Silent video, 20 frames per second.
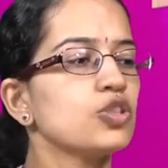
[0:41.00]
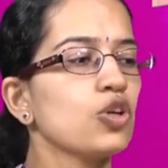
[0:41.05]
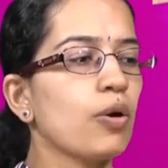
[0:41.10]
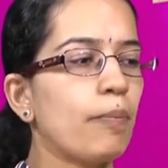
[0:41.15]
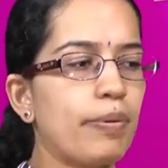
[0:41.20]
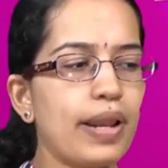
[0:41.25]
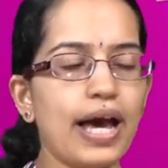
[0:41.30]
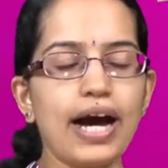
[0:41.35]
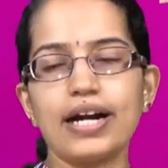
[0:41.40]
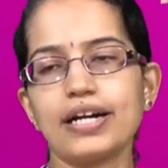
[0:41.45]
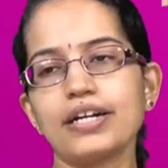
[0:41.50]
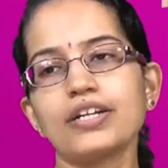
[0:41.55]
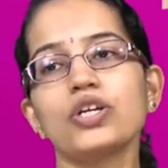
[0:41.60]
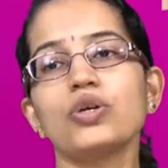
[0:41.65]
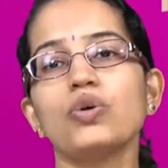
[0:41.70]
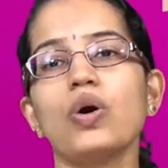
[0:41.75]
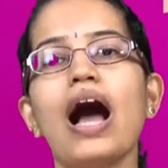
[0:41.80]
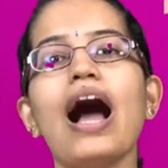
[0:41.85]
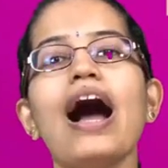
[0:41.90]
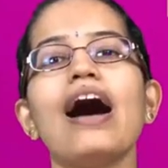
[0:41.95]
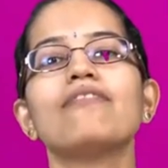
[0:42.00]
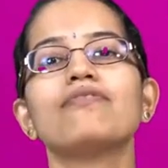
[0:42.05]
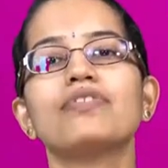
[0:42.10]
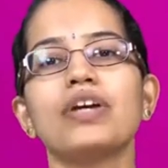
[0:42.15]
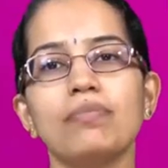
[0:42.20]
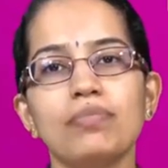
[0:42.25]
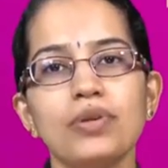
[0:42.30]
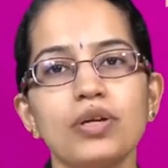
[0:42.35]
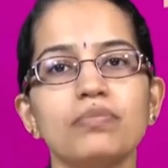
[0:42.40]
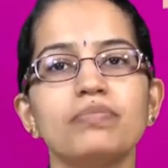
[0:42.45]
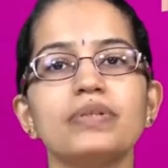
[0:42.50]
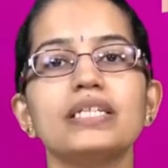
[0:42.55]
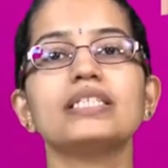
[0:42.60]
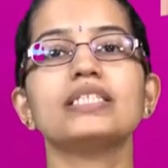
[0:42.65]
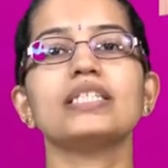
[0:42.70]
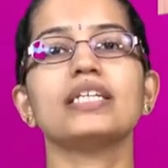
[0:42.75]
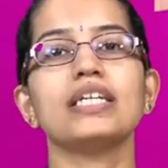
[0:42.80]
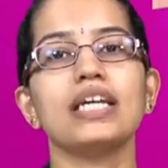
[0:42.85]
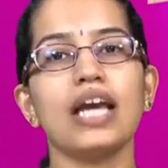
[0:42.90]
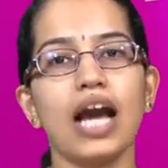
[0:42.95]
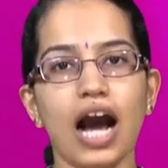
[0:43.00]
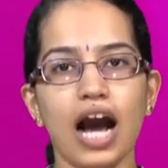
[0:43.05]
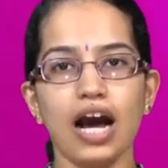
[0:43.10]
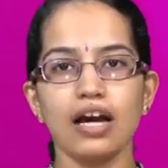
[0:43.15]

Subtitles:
So blood, you have WBC,